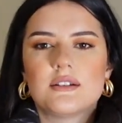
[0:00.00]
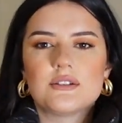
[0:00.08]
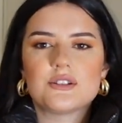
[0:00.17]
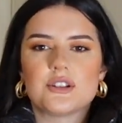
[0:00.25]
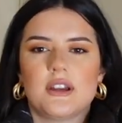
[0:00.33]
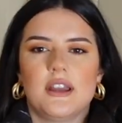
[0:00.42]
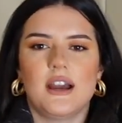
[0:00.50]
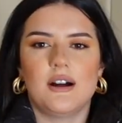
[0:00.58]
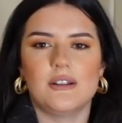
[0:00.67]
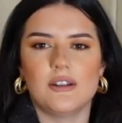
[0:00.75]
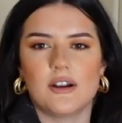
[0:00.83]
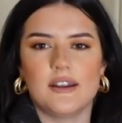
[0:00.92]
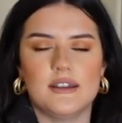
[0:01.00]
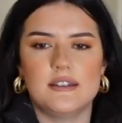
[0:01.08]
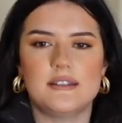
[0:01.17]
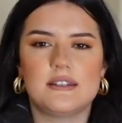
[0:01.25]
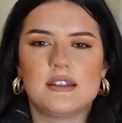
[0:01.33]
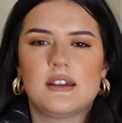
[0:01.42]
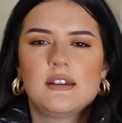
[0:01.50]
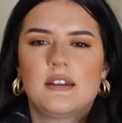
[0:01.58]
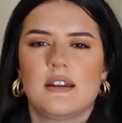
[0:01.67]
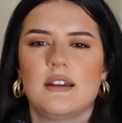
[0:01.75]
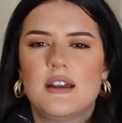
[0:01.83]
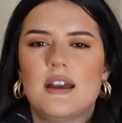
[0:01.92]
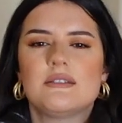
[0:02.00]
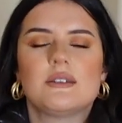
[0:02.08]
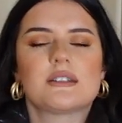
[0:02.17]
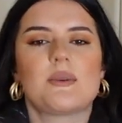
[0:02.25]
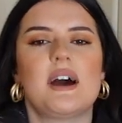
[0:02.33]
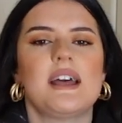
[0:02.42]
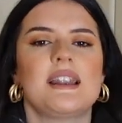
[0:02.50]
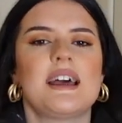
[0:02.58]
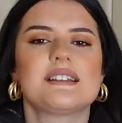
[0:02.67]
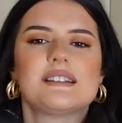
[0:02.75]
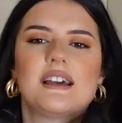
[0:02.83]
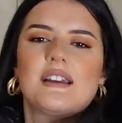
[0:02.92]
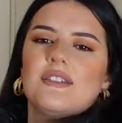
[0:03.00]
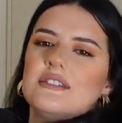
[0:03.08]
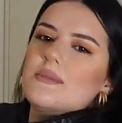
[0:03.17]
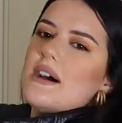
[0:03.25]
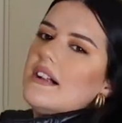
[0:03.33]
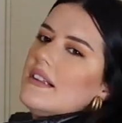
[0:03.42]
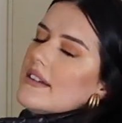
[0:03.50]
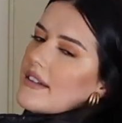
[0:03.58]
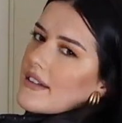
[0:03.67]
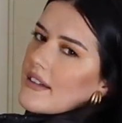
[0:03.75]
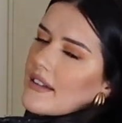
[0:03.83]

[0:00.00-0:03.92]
I'll show you how long it is. So it's quite a nice length as well.